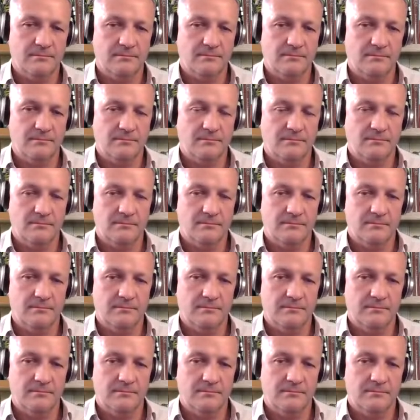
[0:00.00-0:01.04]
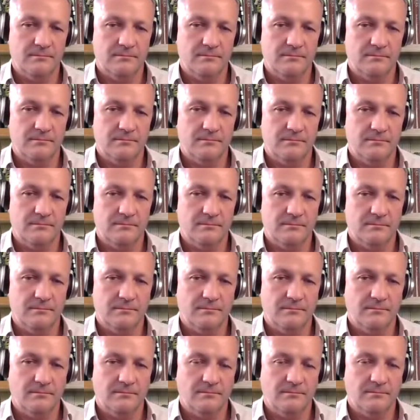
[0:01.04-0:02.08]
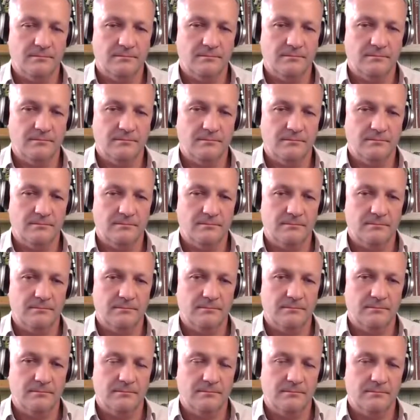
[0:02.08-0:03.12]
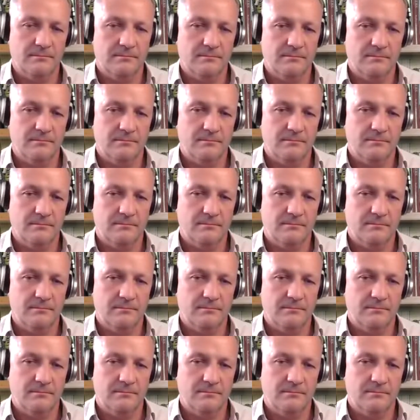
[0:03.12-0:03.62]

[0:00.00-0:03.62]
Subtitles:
[no speech]